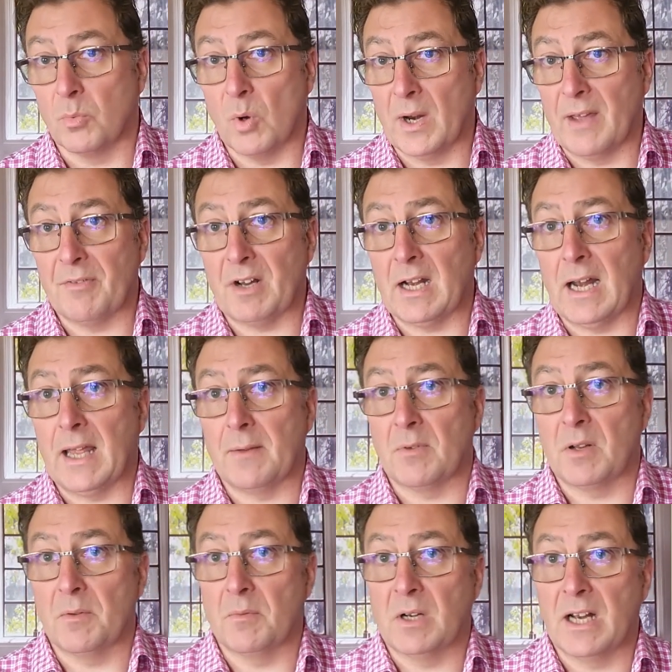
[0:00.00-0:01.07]
whatever
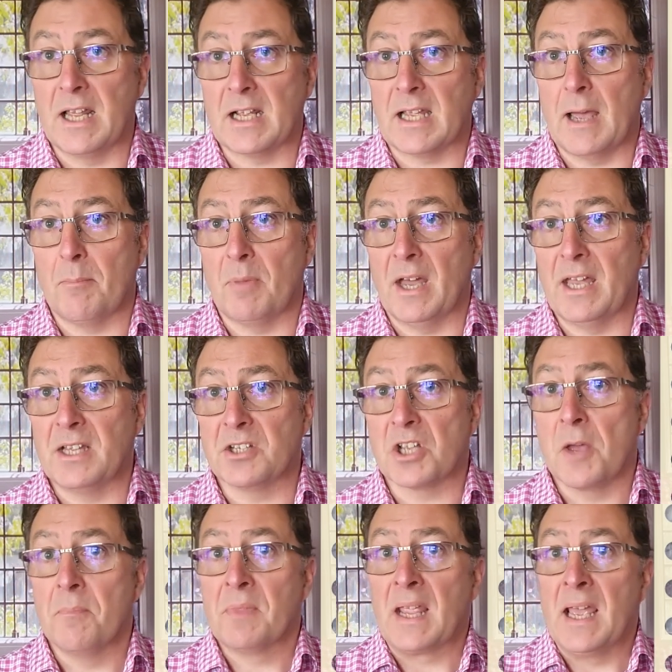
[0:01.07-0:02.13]
click campaigns
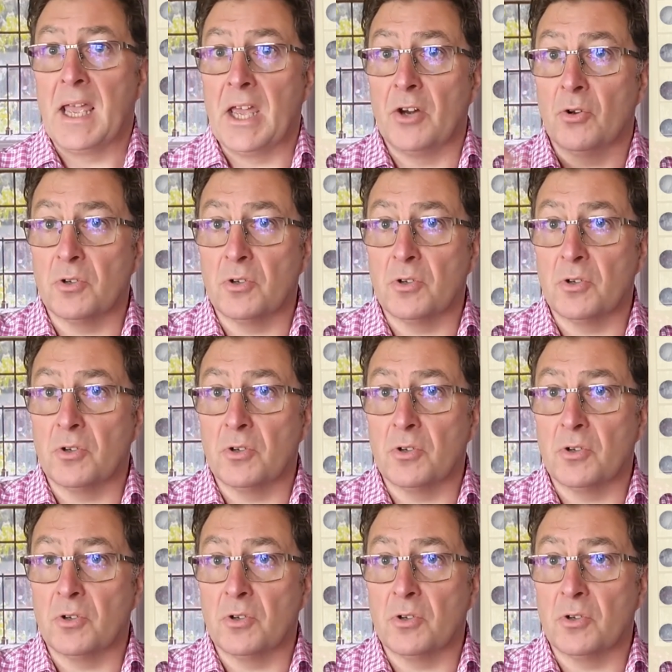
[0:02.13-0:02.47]
in